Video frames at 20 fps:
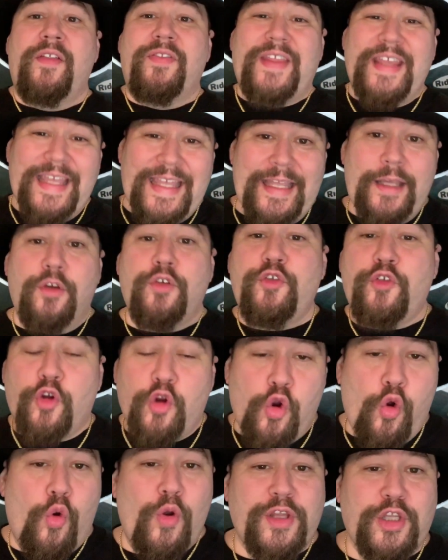the Eagles are
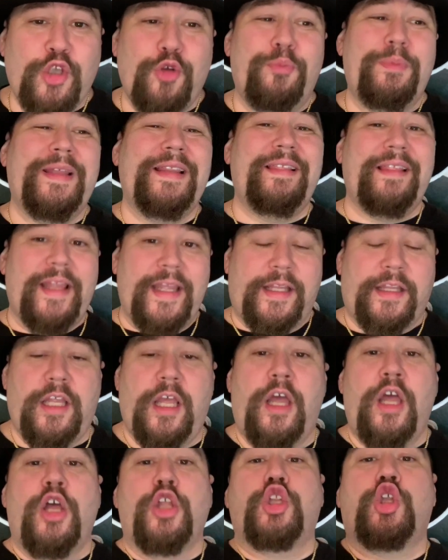going to be linked